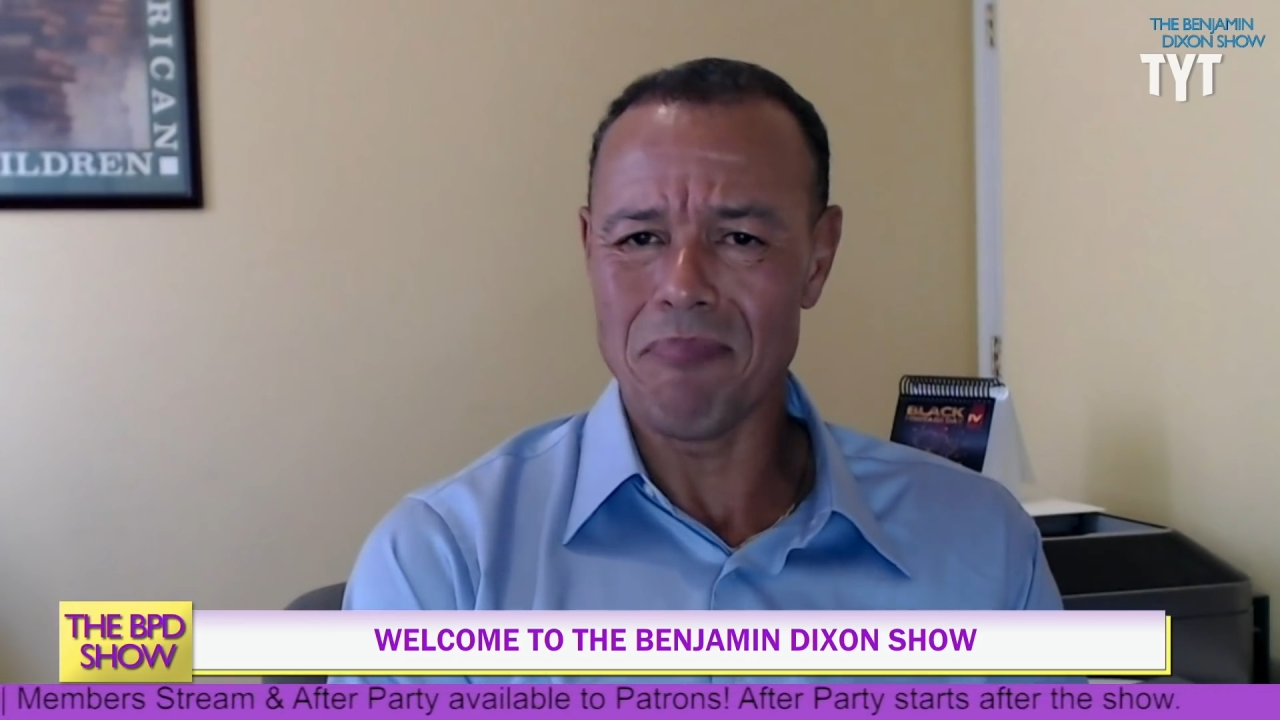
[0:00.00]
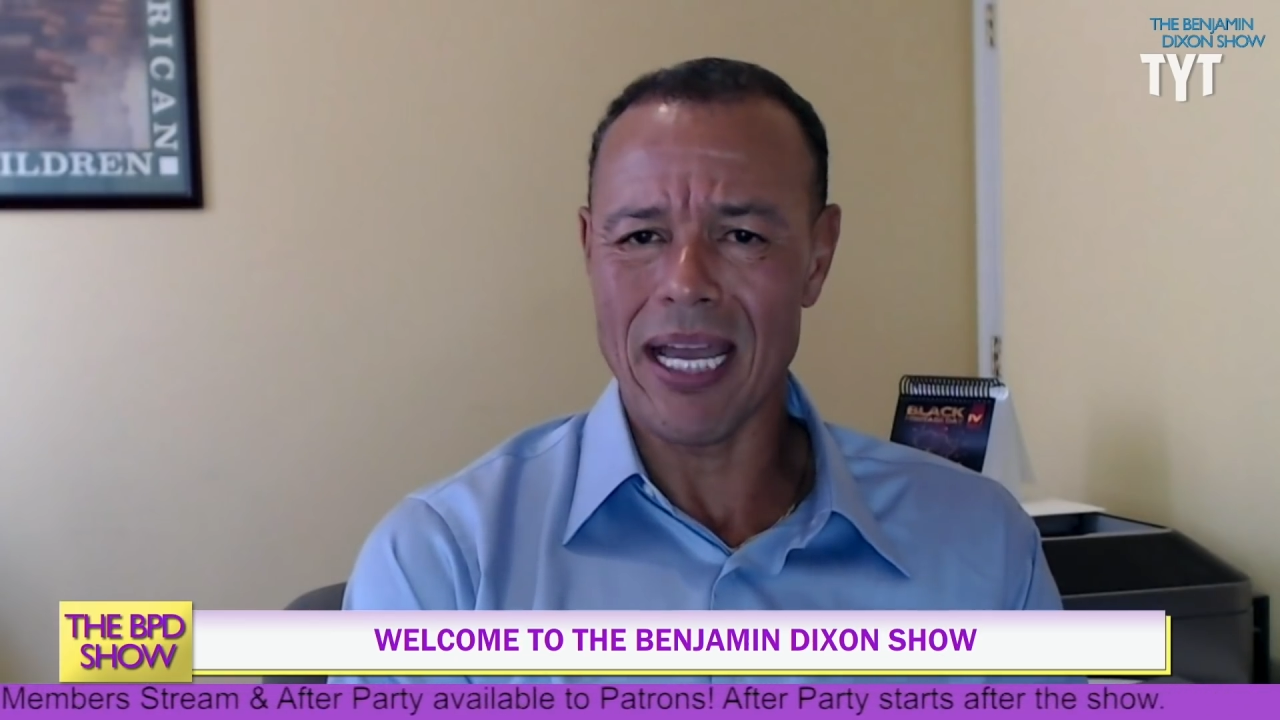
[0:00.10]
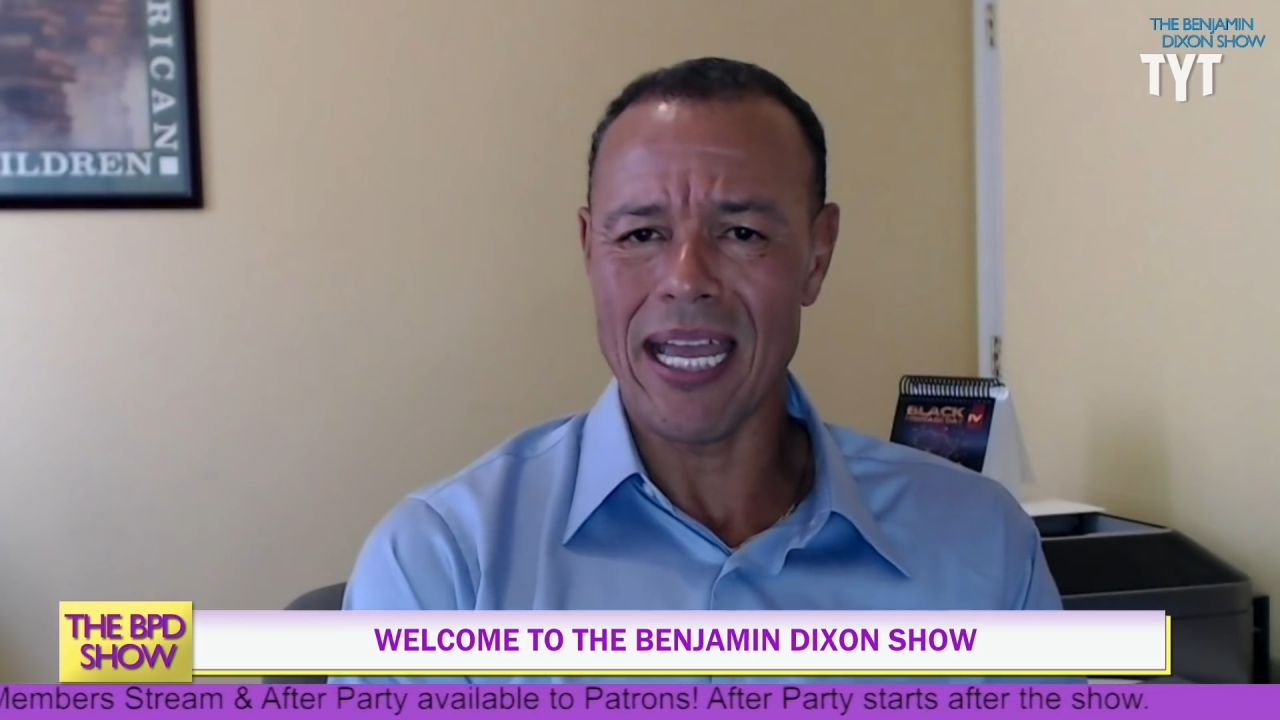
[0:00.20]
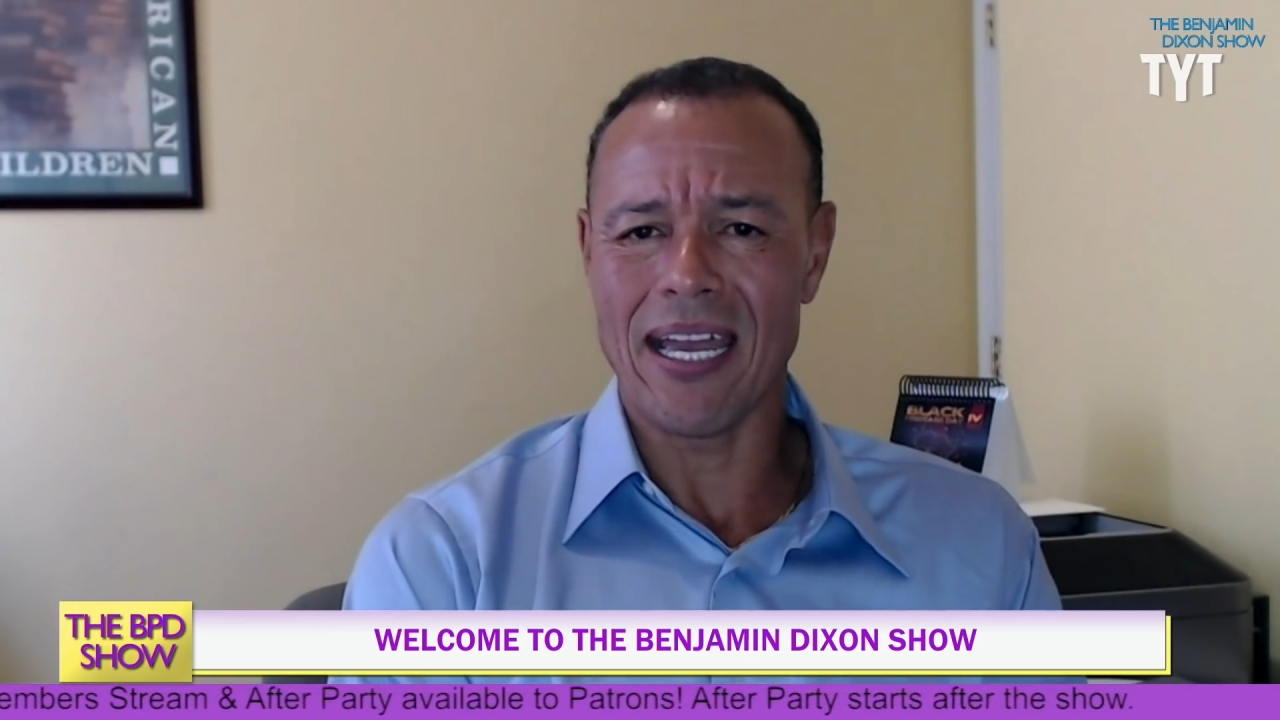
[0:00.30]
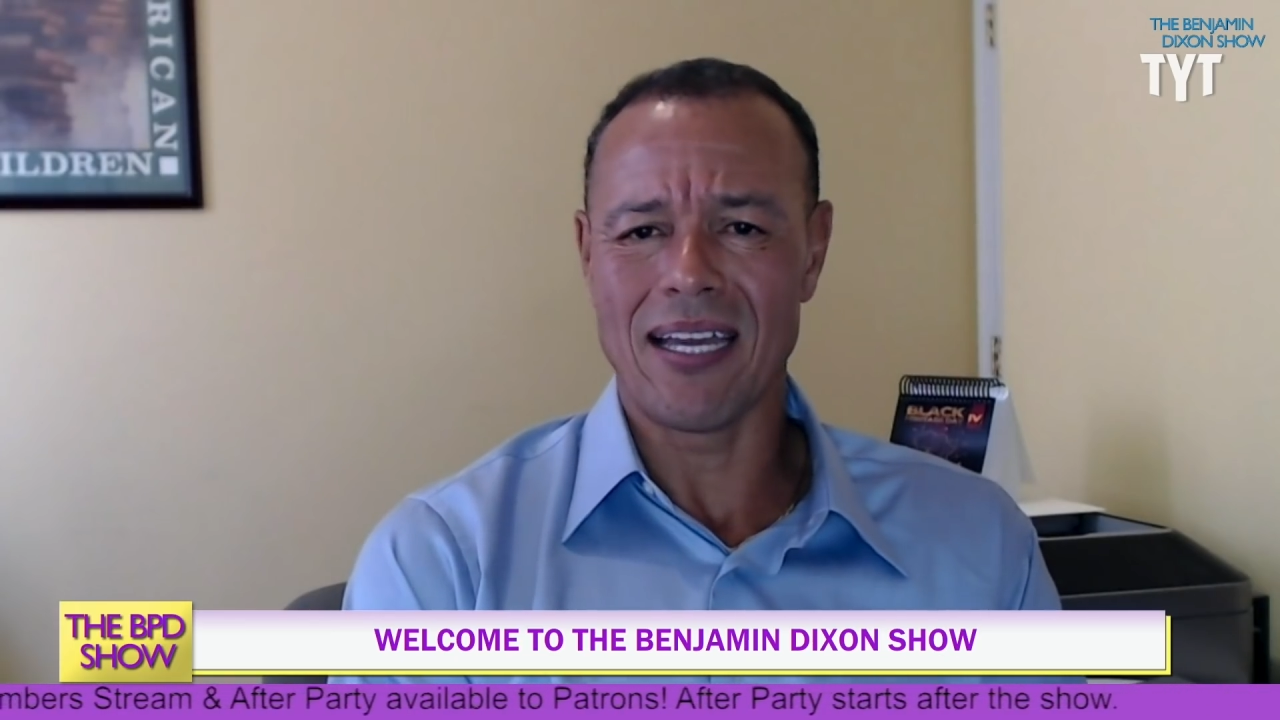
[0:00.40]

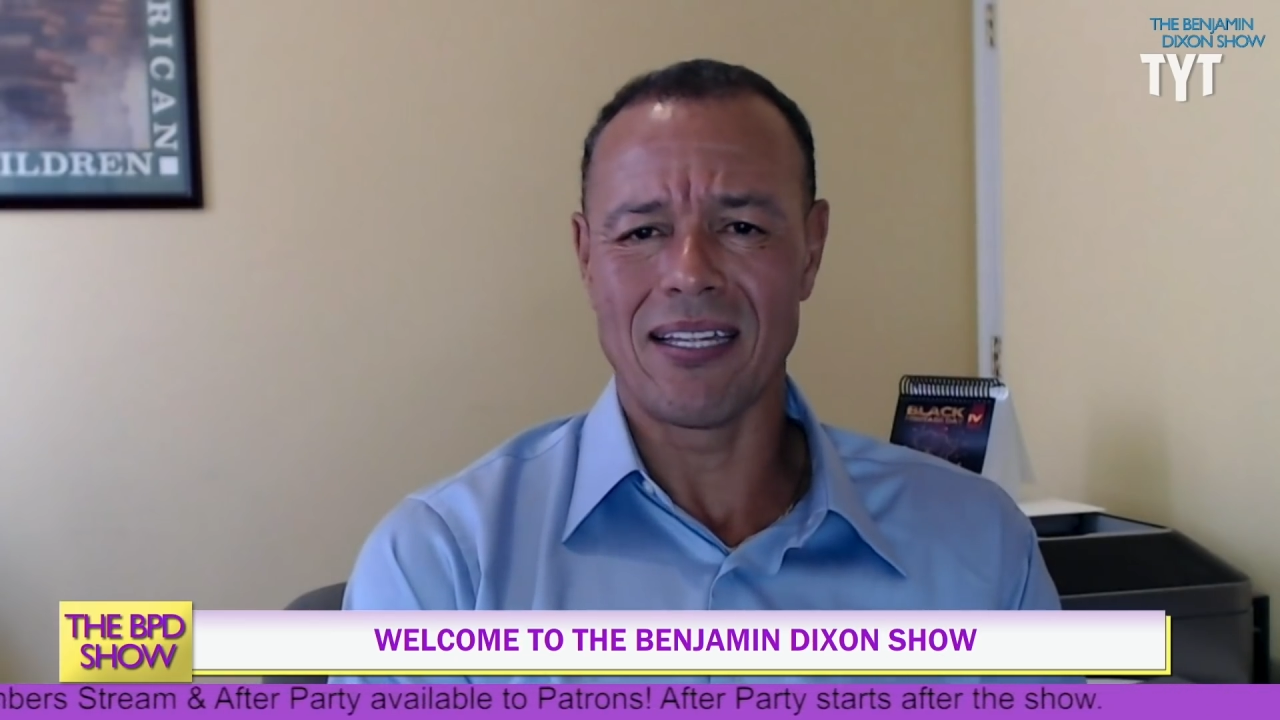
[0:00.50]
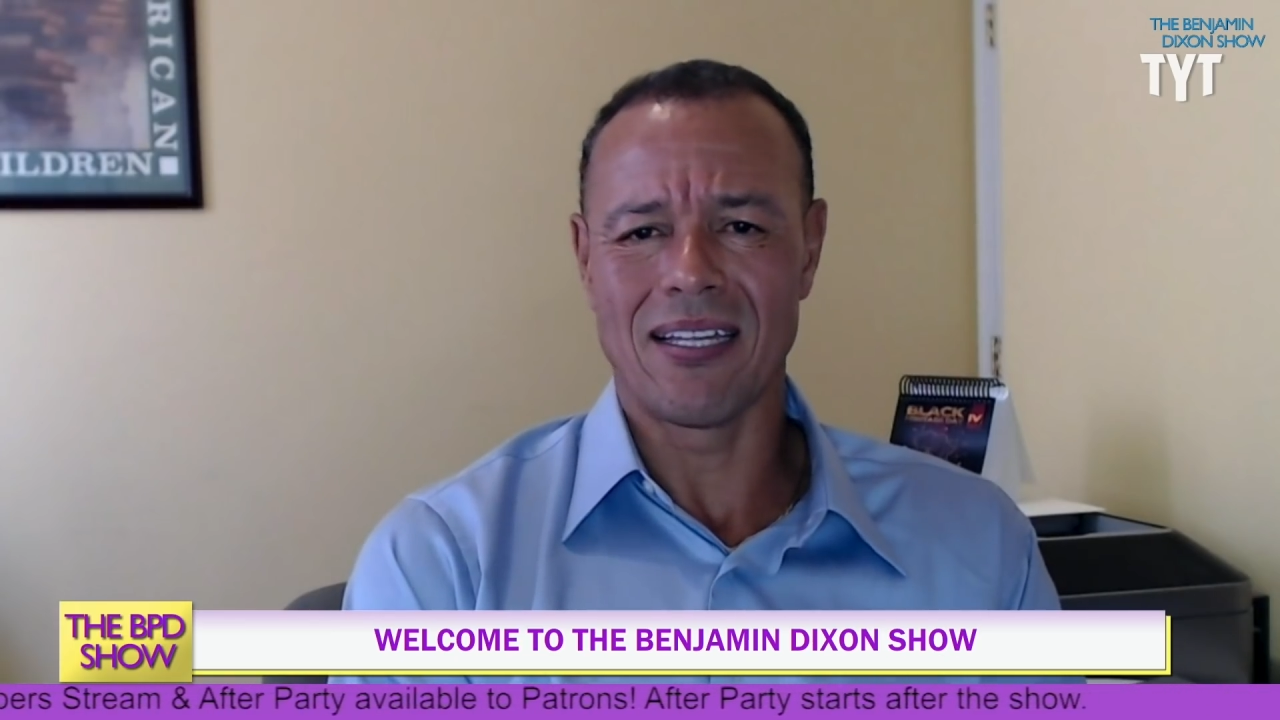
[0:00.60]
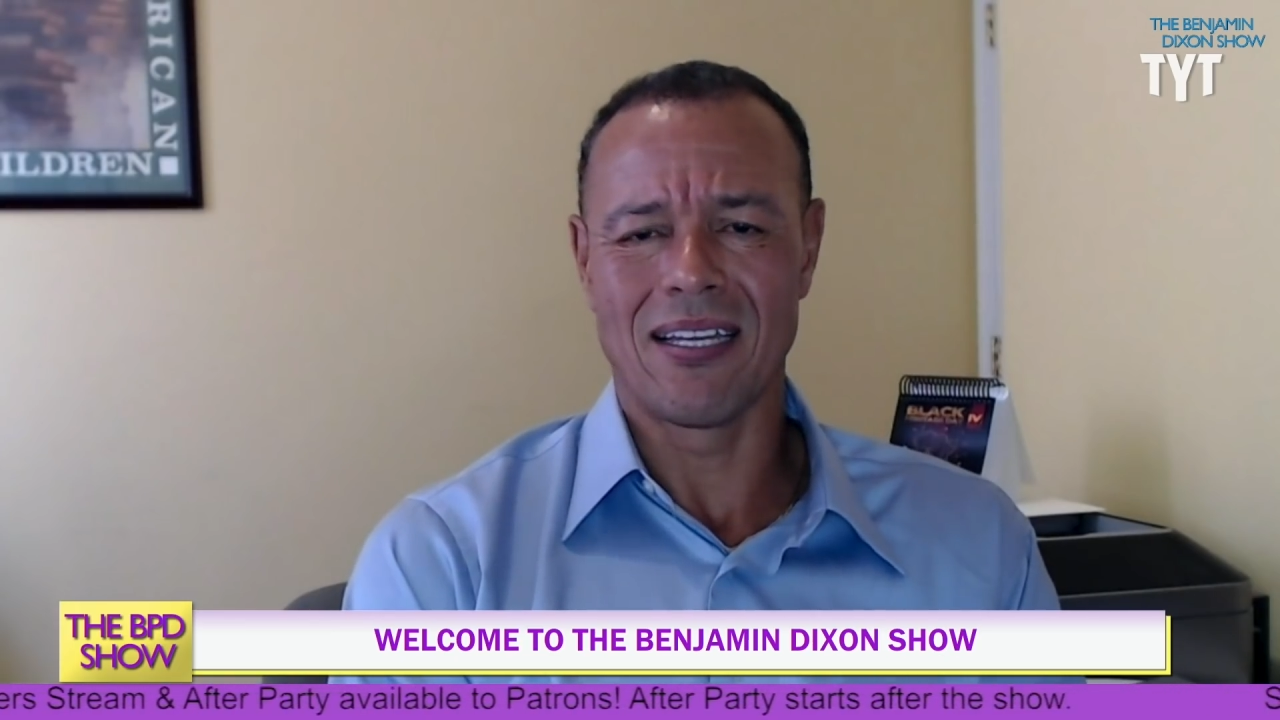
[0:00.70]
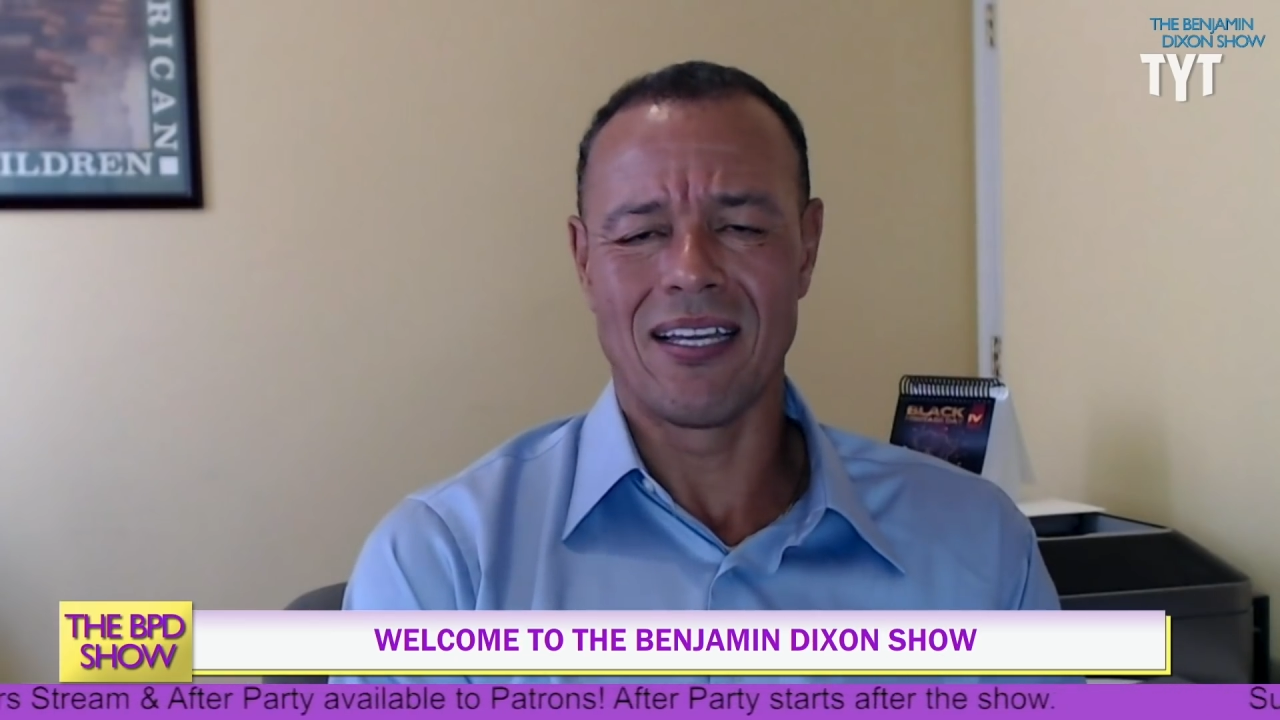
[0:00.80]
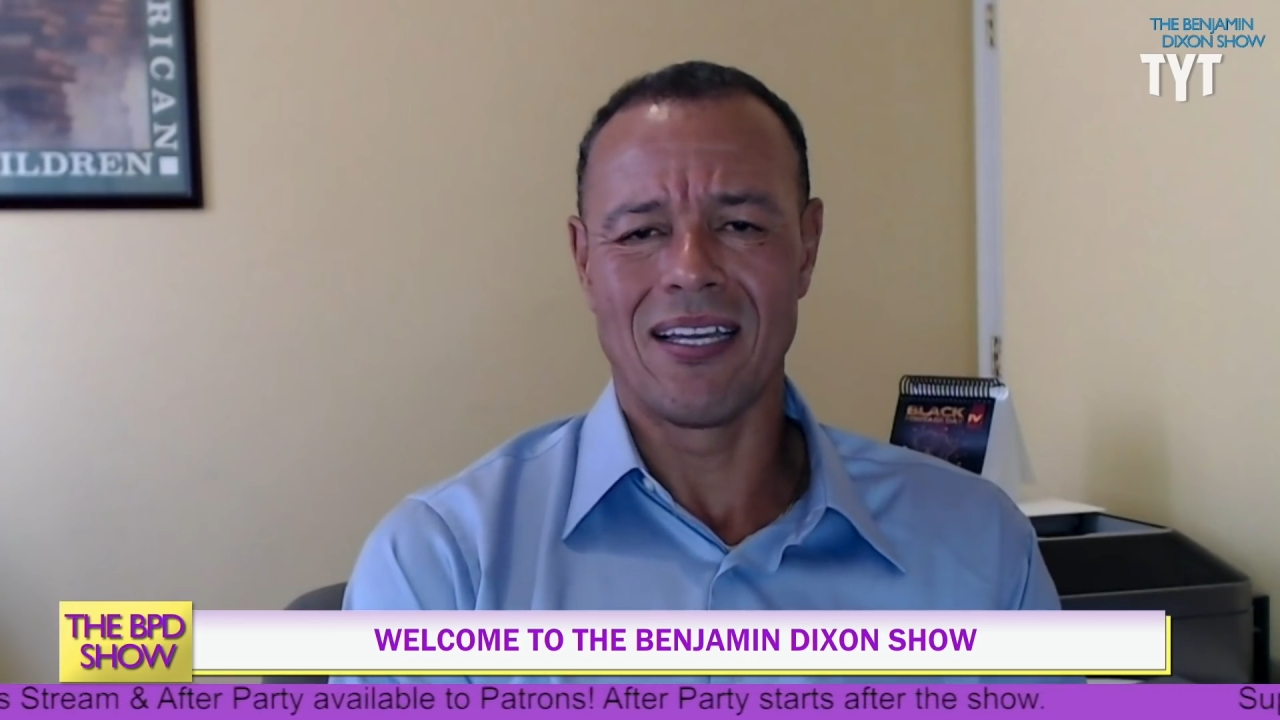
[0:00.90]
man